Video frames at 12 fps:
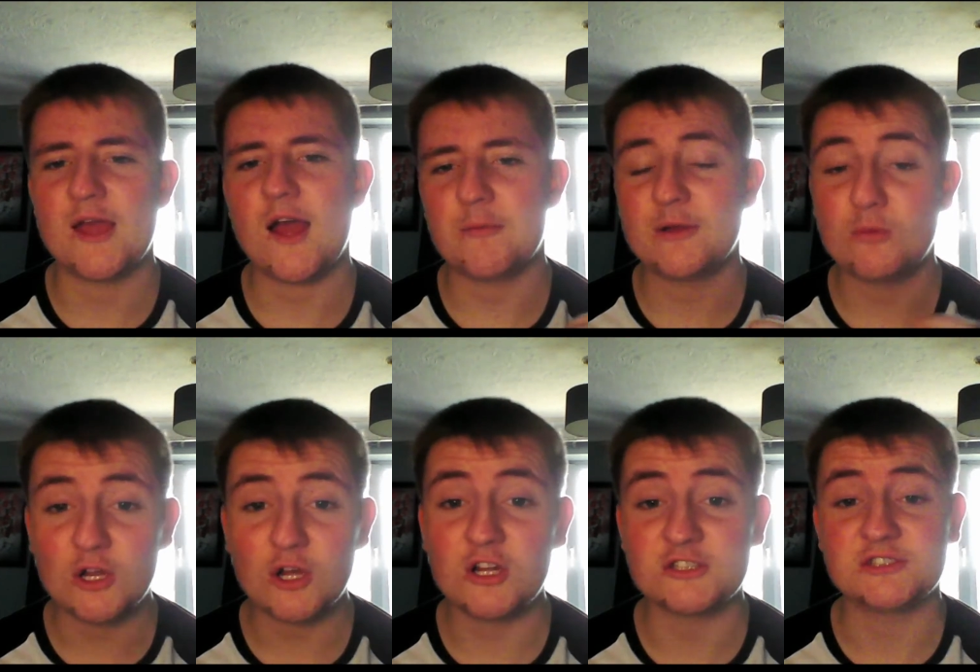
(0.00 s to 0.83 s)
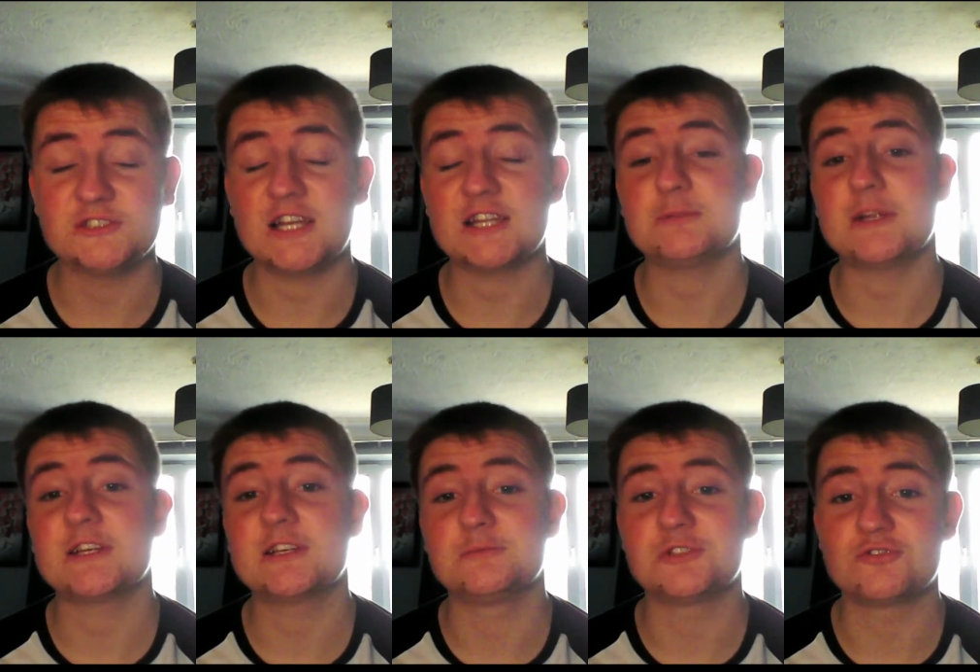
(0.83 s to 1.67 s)
I mean, we all expected
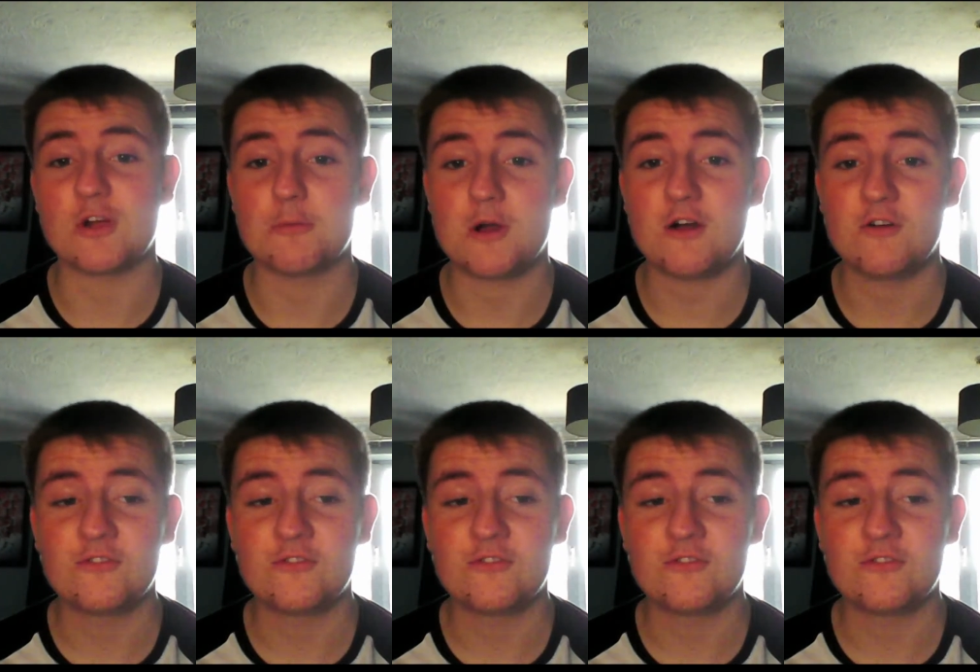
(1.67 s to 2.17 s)
them to drop off